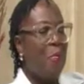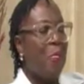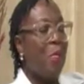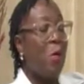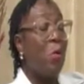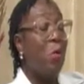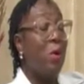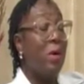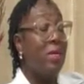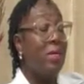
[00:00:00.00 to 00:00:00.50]

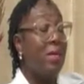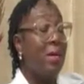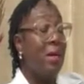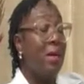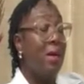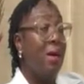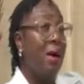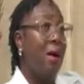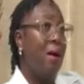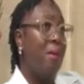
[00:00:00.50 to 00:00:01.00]
was a
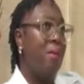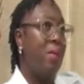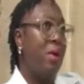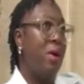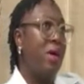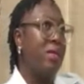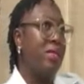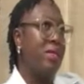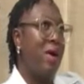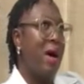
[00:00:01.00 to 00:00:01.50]
lot.
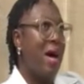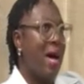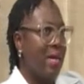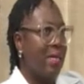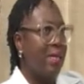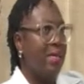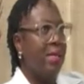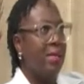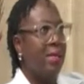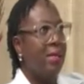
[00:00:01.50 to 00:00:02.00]
But so I
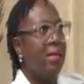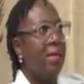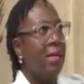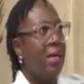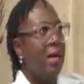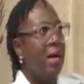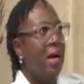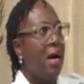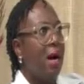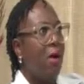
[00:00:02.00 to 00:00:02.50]
had to.
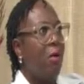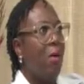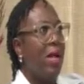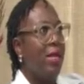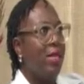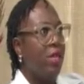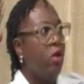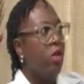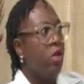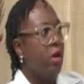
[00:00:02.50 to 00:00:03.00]

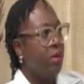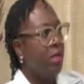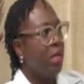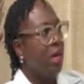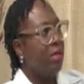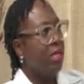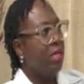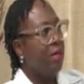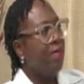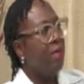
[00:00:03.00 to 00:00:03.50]
The only option
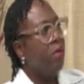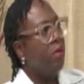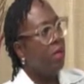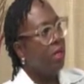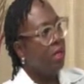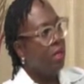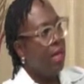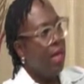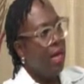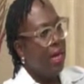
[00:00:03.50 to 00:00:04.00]
I was given
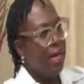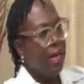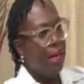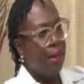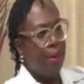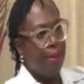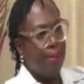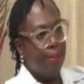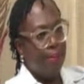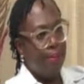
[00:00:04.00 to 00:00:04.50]
was then.
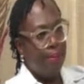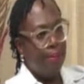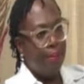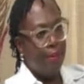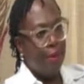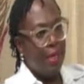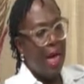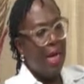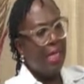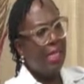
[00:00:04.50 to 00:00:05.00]

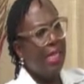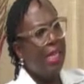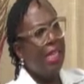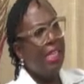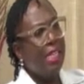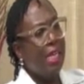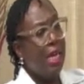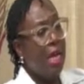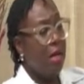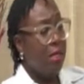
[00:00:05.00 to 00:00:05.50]
Actually,
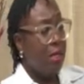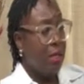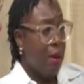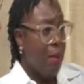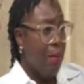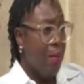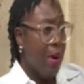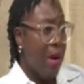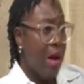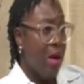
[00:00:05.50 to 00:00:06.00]
initially at
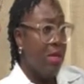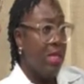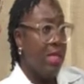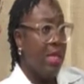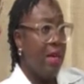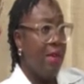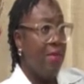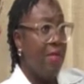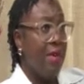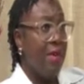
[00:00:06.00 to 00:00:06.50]
some point I was
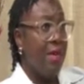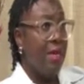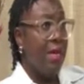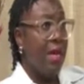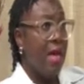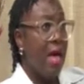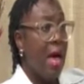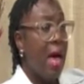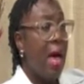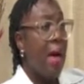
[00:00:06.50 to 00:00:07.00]
given
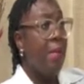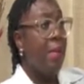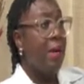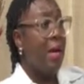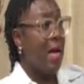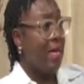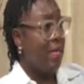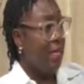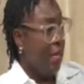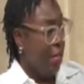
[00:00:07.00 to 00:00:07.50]

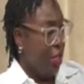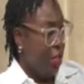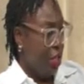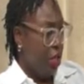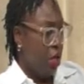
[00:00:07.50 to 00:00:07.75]
embolization